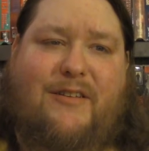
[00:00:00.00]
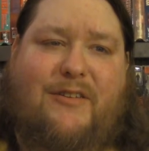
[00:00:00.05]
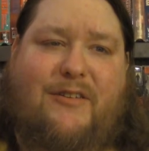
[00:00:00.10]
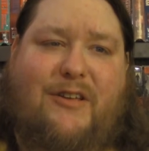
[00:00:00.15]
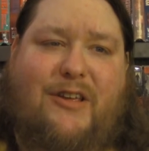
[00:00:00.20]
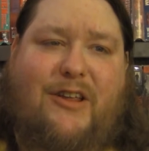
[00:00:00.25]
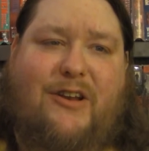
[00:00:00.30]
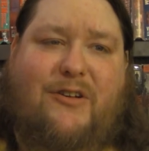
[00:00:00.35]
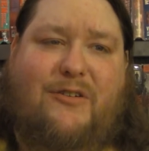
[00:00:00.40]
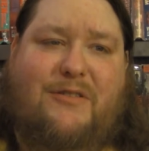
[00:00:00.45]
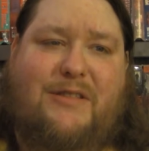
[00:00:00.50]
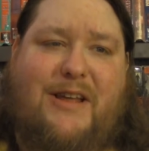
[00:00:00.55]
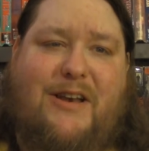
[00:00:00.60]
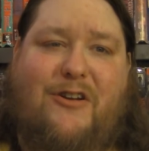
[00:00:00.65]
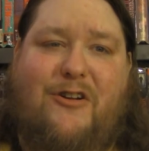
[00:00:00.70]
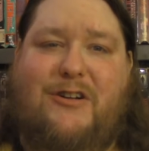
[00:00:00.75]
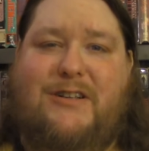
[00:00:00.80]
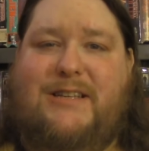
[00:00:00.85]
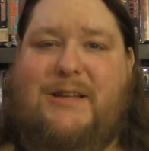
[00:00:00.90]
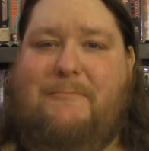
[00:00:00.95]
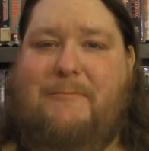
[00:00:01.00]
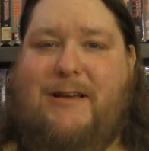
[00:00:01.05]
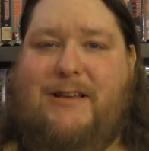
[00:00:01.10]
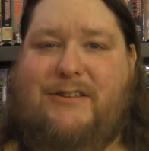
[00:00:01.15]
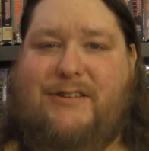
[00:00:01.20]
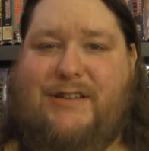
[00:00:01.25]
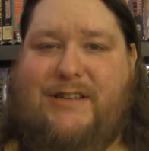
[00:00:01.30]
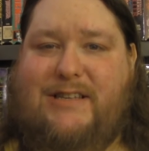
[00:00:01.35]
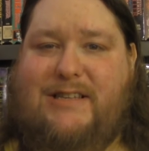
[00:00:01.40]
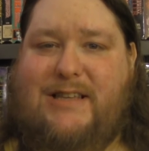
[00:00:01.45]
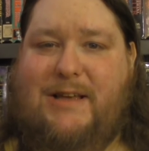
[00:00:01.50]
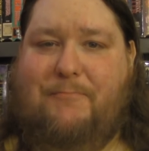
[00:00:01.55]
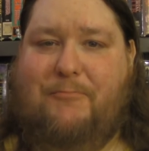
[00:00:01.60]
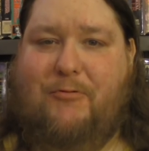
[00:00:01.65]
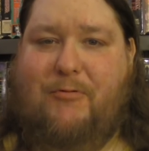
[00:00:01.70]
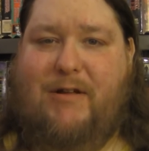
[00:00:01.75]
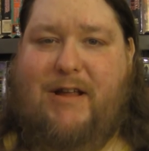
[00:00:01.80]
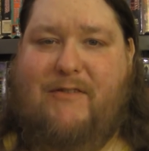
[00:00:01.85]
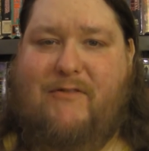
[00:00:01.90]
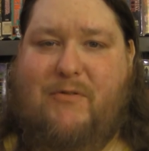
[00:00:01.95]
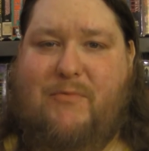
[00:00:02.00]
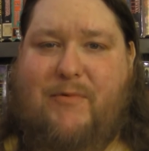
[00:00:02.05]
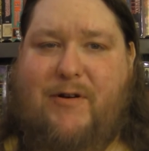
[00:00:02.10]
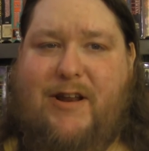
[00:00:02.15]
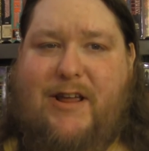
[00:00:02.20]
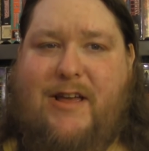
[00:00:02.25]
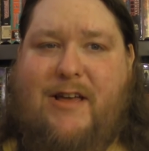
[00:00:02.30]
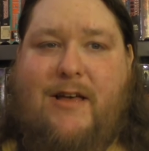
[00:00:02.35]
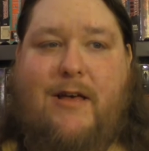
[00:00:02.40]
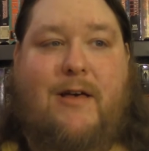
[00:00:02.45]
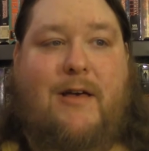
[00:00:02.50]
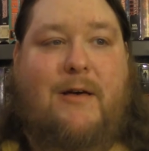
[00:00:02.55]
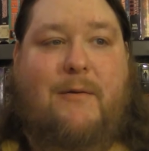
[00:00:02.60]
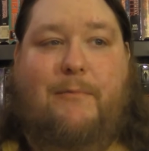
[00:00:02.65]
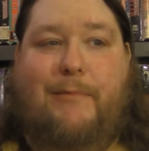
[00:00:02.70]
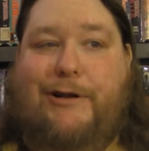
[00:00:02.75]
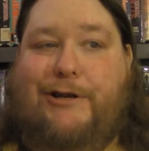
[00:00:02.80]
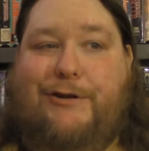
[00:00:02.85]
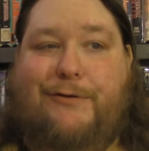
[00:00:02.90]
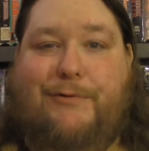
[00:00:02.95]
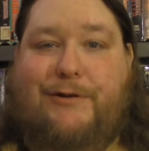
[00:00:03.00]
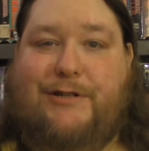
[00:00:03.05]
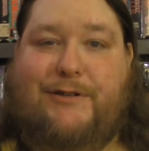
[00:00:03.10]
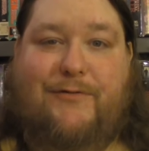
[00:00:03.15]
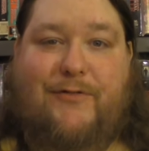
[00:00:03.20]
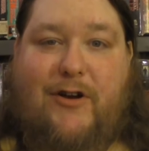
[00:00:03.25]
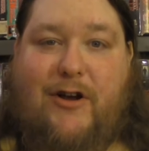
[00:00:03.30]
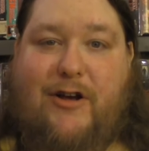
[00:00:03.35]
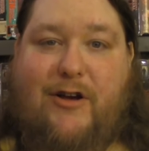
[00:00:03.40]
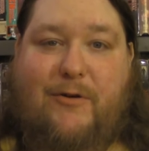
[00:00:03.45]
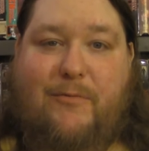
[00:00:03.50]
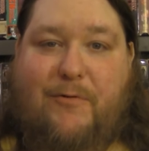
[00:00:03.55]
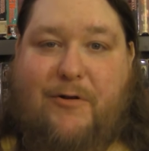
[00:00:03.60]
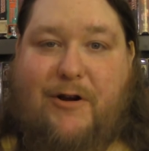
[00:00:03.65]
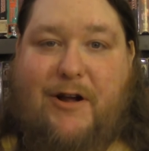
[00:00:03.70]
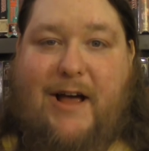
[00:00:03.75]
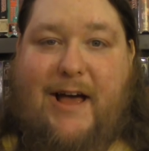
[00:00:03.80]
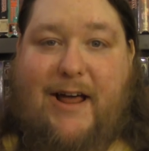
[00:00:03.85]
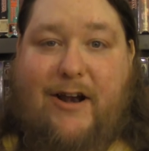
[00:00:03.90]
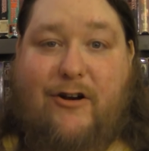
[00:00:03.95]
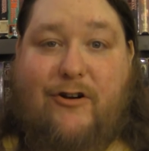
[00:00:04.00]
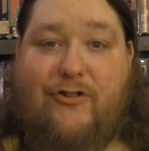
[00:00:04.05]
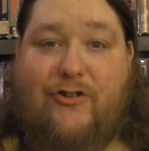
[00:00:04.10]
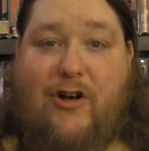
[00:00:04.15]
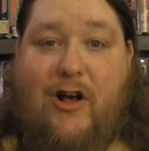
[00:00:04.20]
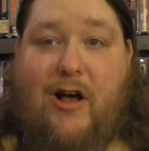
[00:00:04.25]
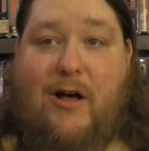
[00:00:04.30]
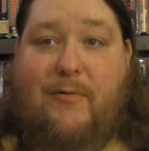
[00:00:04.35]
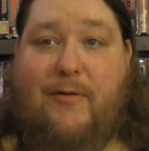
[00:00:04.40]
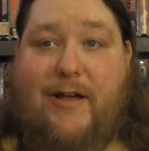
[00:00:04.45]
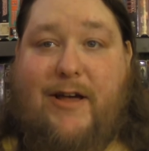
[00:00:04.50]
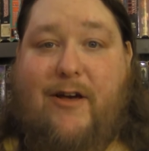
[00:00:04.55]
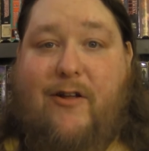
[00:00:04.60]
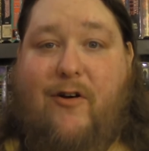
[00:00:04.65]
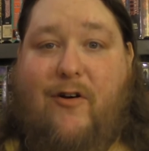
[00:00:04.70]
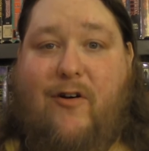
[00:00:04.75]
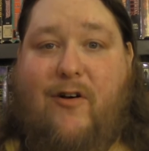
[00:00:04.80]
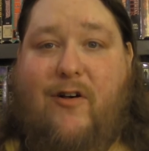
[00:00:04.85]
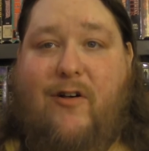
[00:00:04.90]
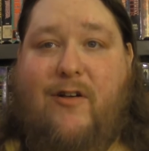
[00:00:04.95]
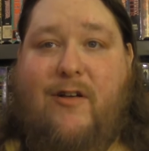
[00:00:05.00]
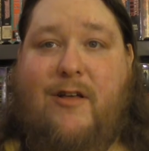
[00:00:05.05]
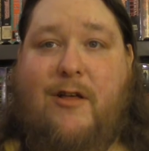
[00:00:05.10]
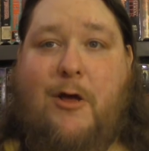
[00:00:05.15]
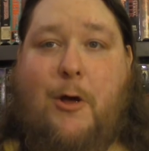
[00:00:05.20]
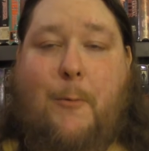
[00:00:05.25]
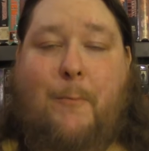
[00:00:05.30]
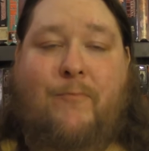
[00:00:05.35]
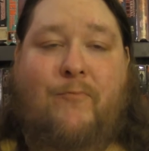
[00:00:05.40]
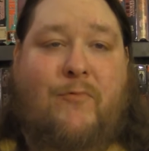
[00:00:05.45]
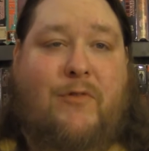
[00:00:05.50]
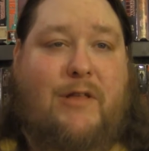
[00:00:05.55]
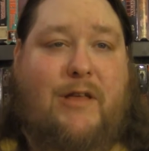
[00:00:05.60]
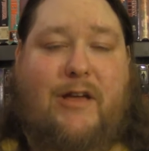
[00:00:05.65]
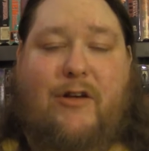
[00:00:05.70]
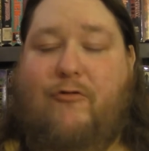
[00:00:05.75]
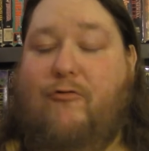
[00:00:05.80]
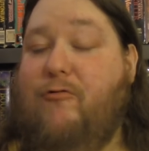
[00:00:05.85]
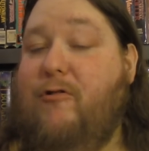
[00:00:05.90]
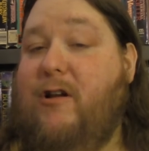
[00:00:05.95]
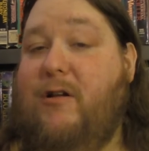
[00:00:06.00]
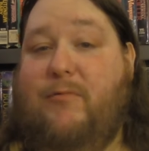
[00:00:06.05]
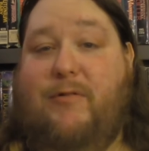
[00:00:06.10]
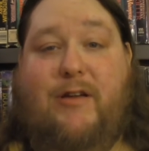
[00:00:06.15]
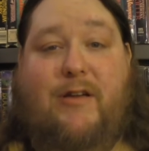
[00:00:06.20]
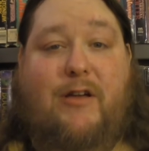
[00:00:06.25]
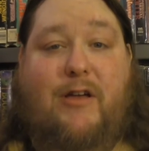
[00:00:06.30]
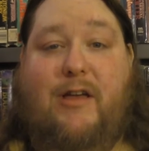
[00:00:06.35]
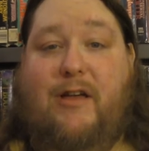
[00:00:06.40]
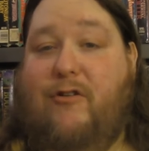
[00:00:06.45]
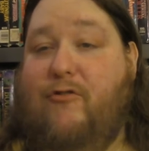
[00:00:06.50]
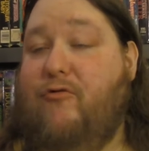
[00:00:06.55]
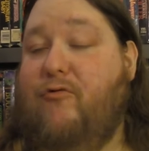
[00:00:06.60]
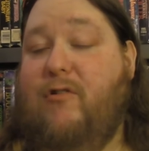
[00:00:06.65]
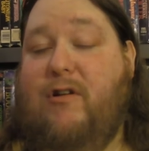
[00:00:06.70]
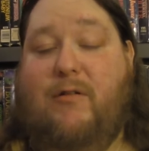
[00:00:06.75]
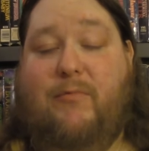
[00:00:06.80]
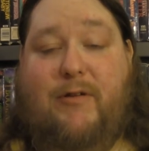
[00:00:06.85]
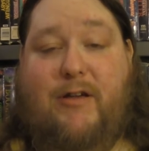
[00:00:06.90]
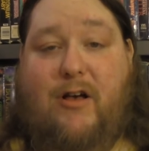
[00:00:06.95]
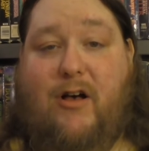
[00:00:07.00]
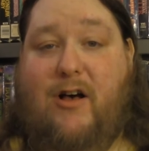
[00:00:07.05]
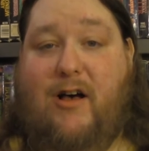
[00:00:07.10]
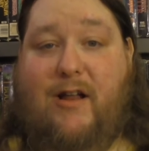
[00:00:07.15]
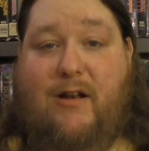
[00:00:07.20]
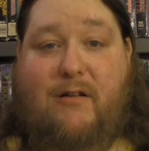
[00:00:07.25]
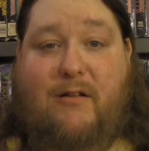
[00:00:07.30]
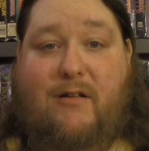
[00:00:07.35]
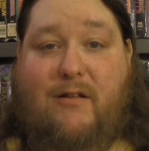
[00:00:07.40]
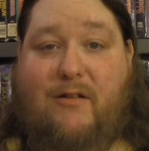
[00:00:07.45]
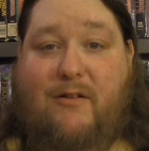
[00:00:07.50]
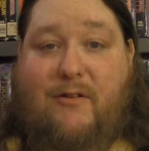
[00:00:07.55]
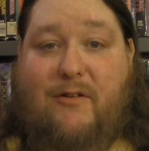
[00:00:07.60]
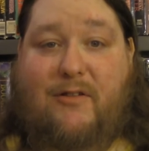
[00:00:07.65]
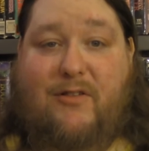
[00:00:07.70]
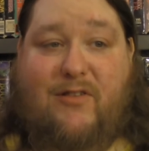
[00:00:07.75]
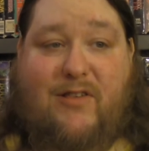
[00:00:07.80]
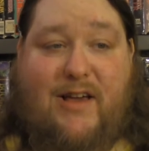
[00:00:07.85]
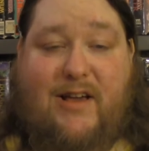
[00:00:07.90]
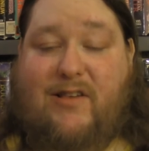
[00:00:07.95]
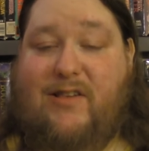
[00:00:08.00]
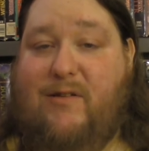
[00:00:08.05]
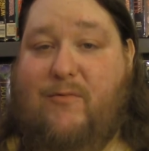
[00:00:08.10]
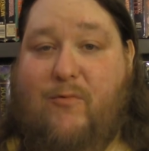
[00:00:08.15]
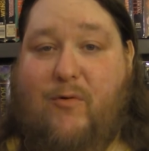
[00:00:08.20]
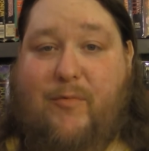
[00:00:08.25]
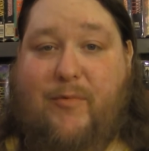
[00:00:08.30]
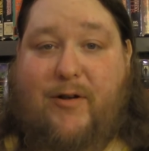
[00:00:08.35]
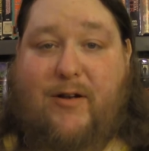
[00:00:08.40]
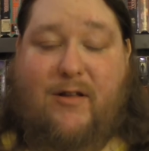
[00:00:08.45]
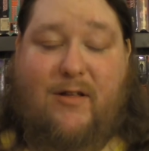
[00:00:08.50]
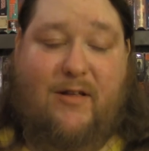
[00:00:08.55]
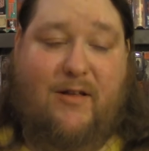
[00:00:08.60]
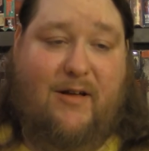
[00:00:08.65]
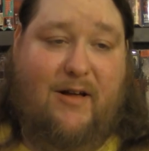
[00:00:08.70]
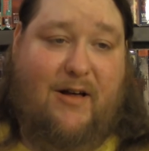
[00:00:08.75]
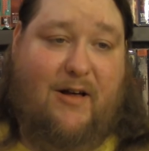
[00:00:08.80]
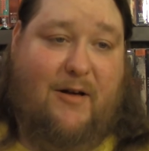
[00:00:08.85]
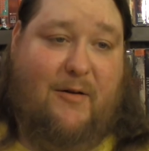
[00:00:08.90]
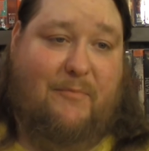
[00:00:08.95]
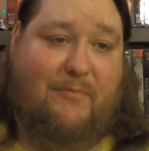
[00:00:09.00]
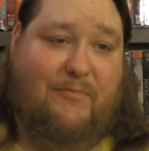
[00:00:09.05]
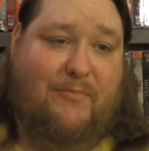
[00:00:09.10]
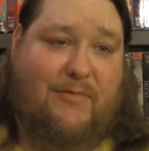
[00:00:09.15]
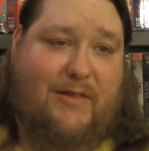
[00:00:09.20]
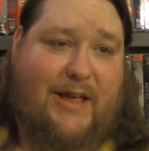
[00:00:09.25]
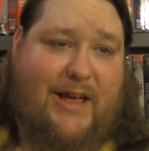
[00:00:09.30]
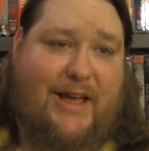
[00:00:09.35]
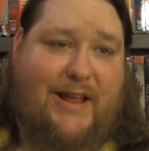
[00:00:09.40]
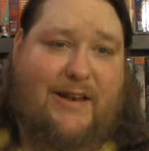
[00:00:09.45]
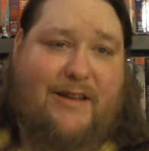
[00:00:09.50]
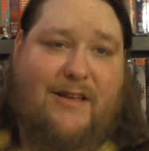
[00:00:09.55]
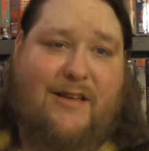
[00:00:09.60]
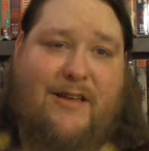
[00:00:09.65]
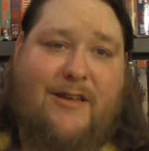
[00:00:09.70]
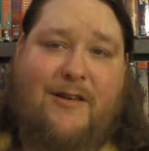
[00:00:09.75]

you know, the nurse that basically slept with everybody, but she wasn't very good with her at her job, like at all. Incredibly, incredibly hot, sexy woman. And